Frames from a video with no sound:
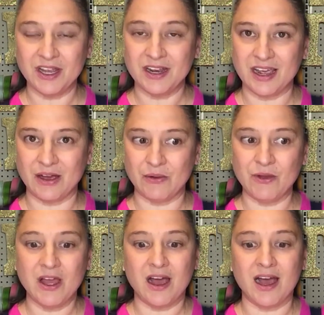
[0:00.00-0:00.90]
Now,
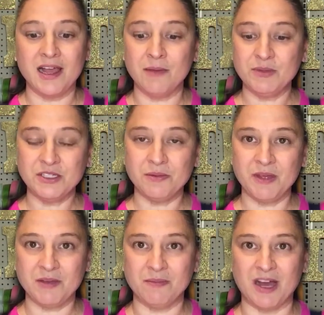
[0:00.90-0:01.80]
I happen to
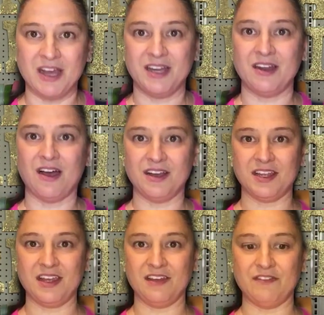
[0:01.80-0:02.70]
make mine on a
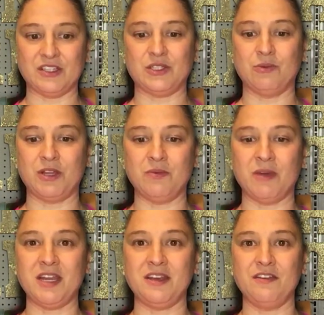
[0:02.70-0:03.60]
canvas. So what you
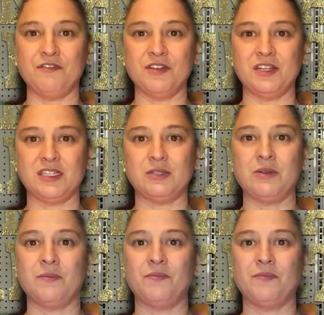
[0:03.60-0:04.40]
might need for this